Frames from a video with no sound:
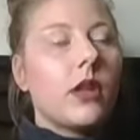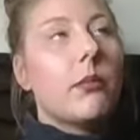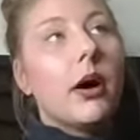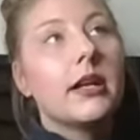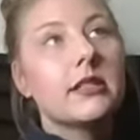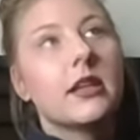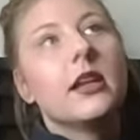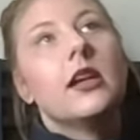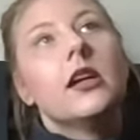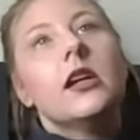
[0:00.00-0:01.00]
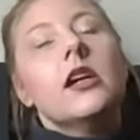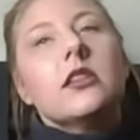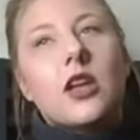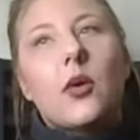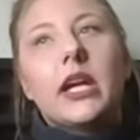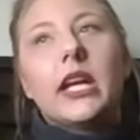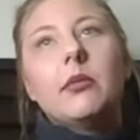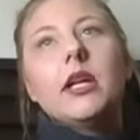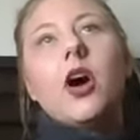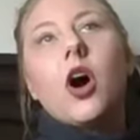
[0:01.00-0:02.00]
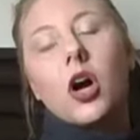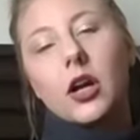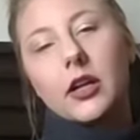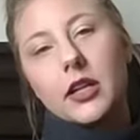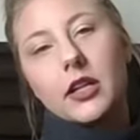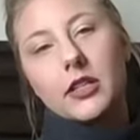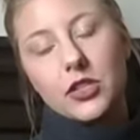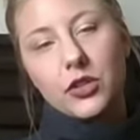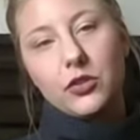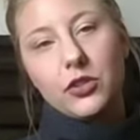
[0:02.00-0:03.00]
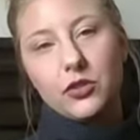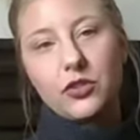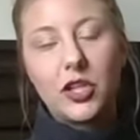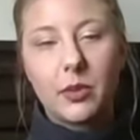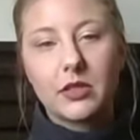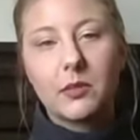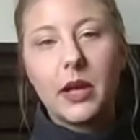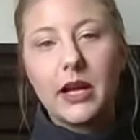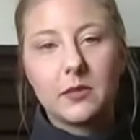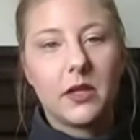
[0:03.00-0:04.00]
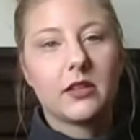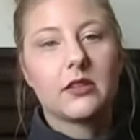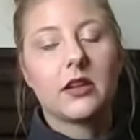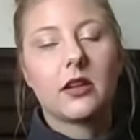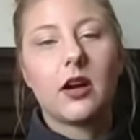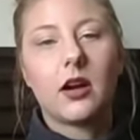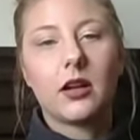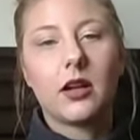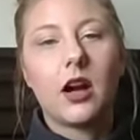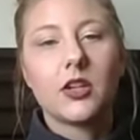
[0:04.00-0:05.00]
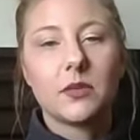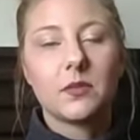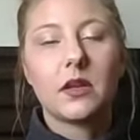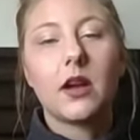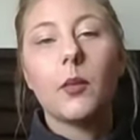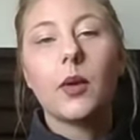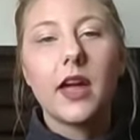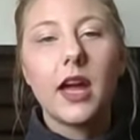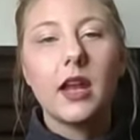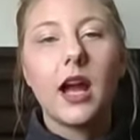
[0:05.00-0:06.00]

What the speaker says: But so it can be hard to use cheaper supplies because there are hardships that come with that.